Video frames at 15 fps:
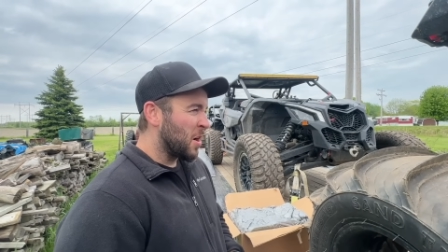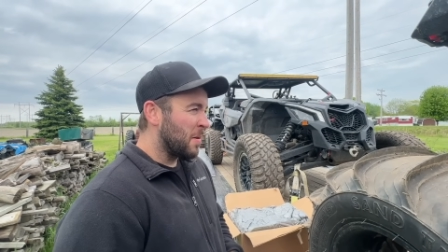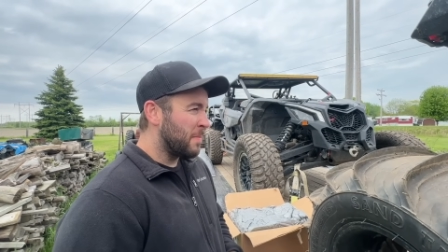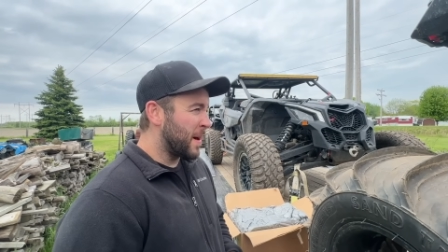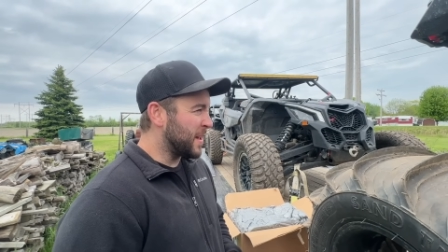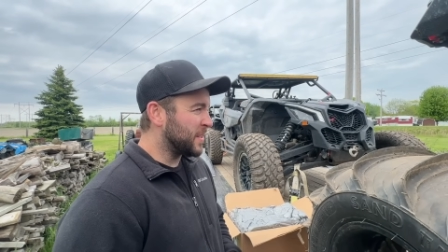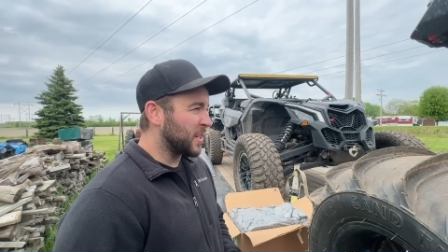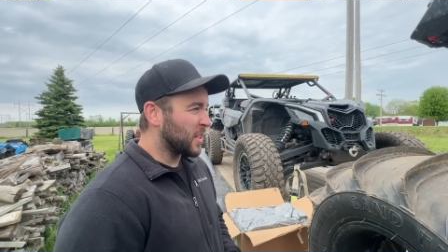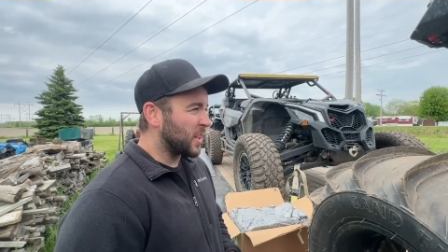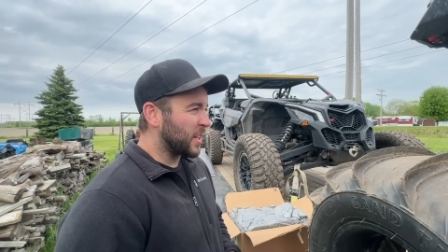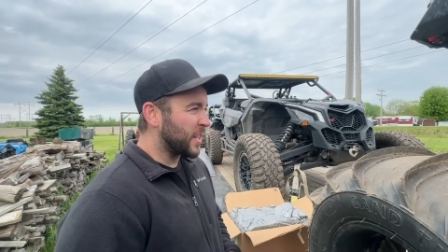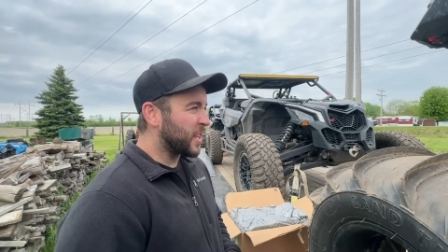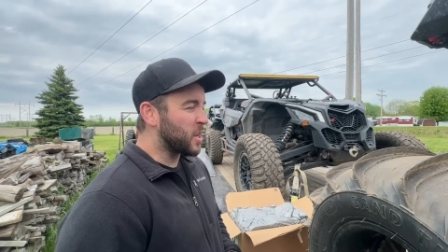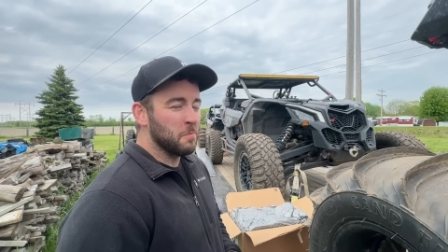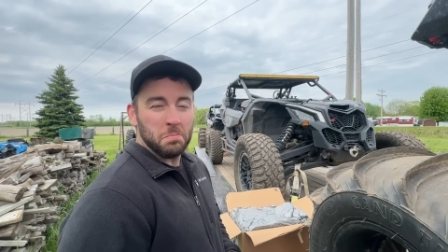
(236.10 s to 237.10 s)

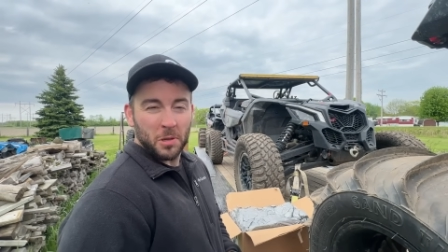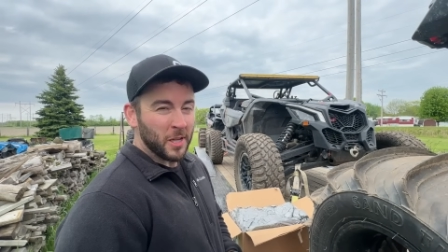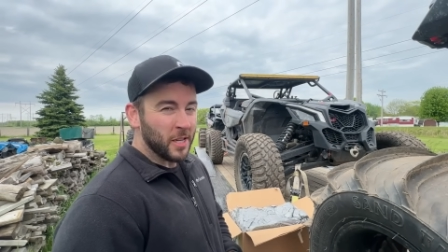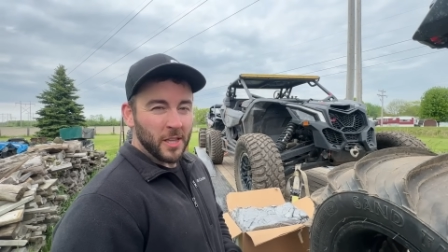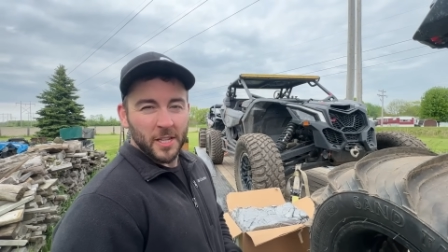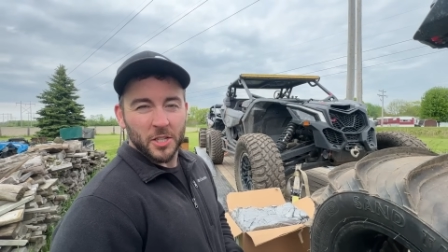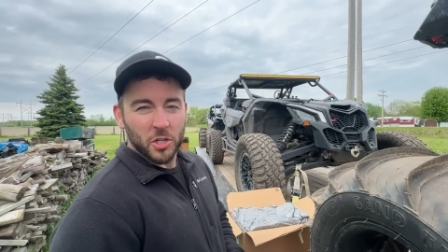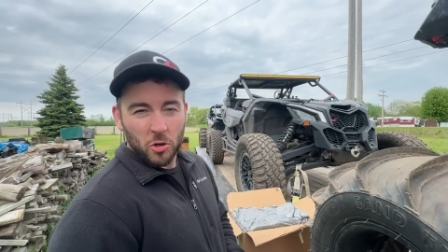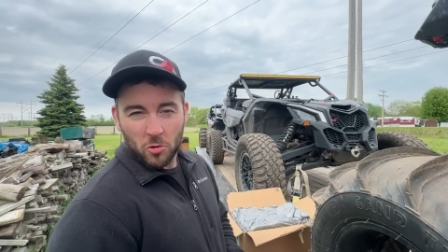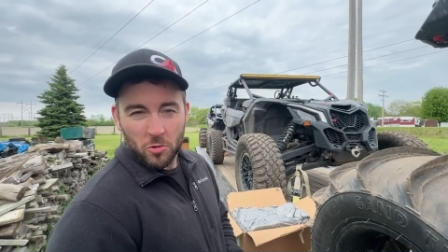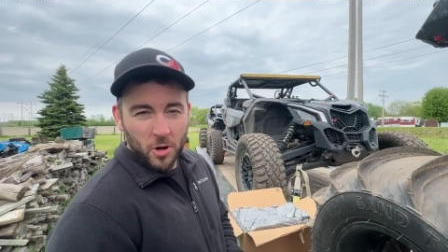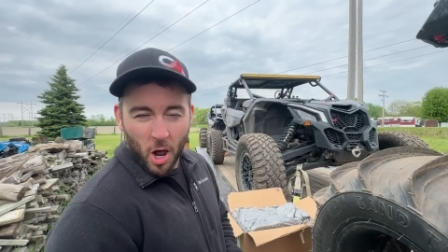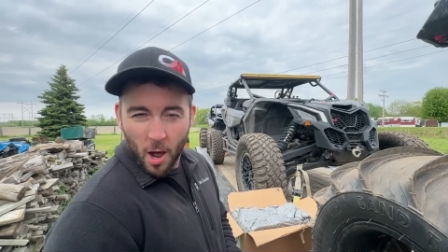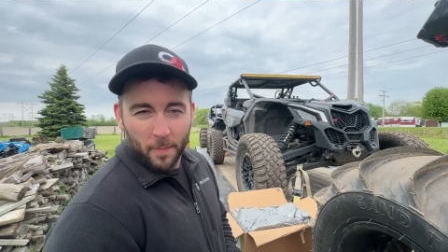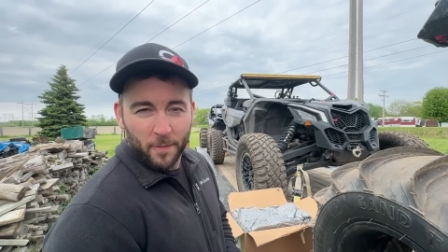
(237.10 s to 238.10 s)
basically completely screwed
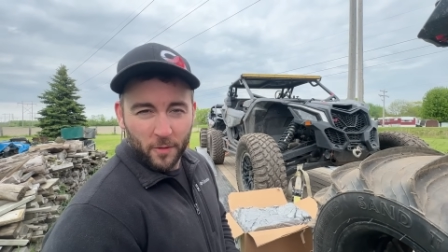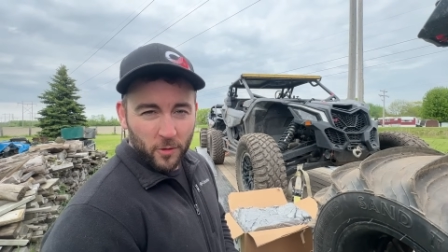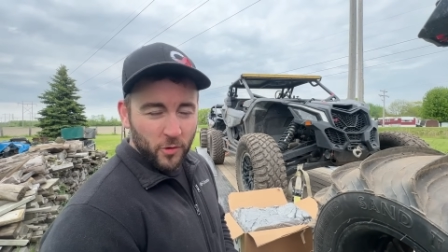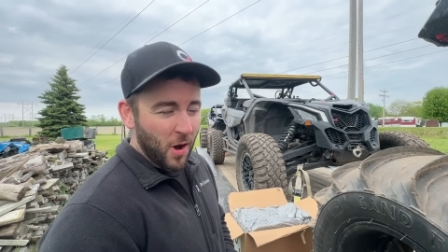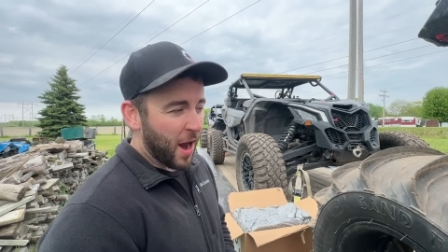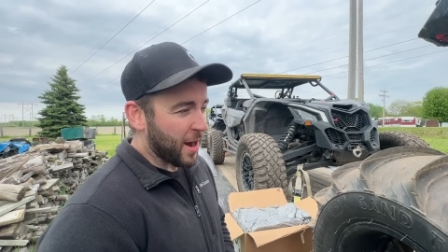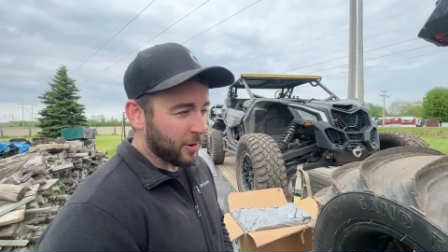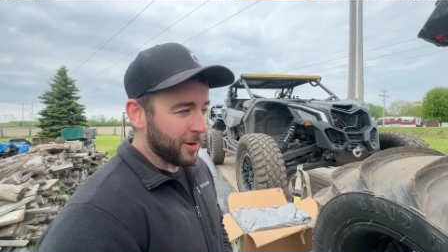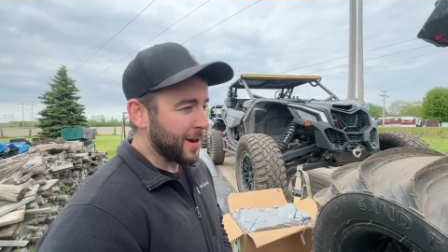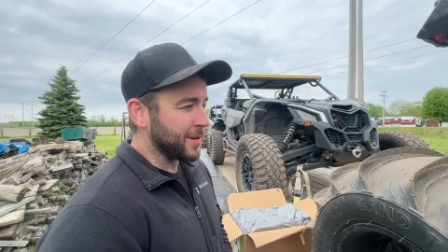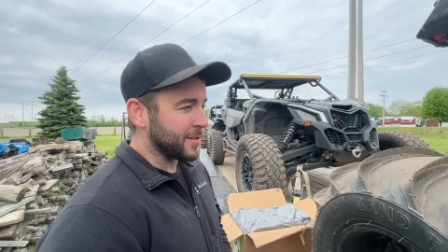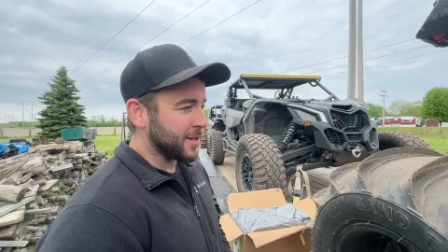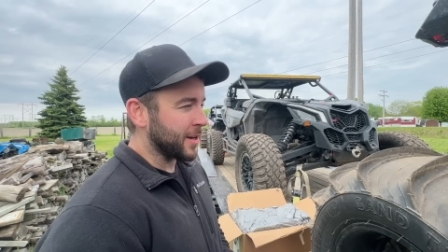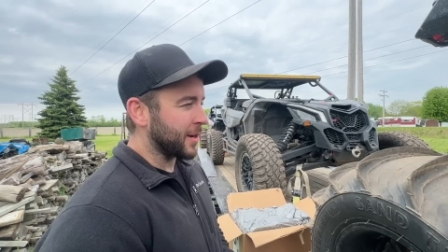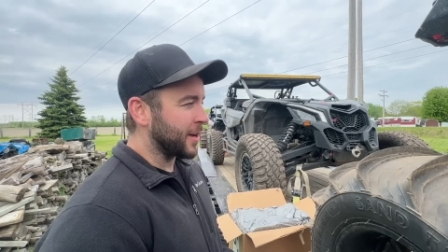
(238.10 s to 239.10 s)
up for drag
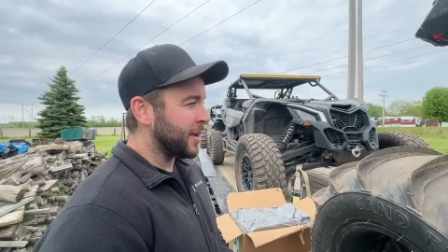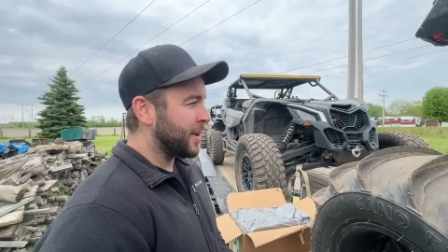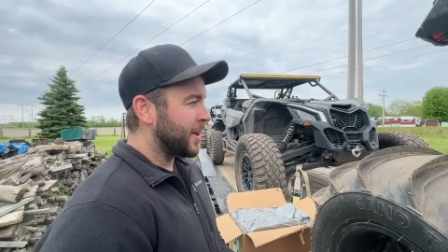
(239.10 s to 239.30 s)
racing.